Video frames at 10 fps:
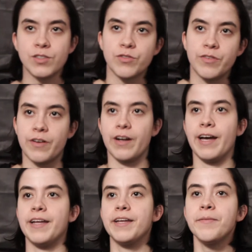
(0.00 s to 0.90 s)
to
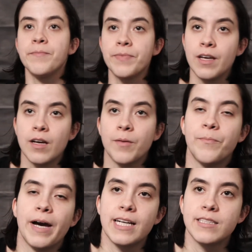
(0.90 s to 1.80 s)
Variety
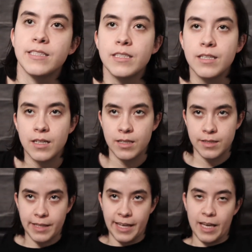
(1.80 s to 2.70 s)
magazine,
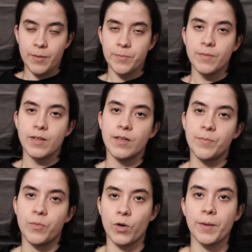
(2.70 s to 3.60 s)
the game
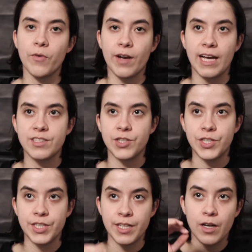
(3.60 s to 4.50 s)
Pokemon has
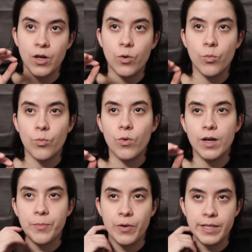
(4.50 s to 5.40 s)
earned
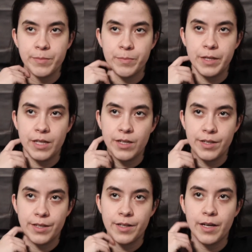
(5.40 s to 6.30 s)
$1
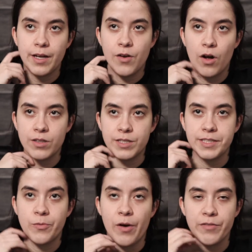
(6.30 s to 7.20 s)
billion
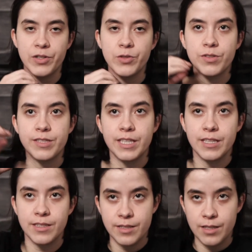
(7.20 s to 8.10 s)
in revenue
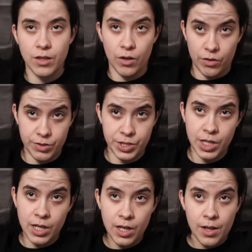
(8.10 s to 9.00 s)
since the launch,
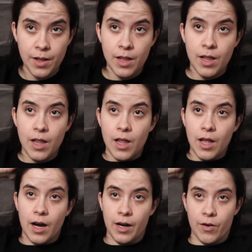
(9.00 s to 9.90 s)

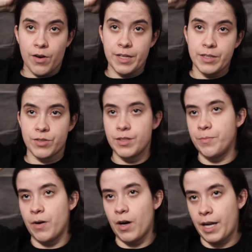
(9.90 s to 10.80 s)
according to the
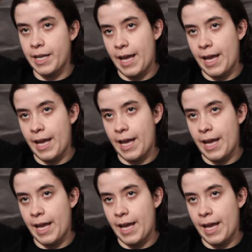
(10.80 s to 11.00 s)
market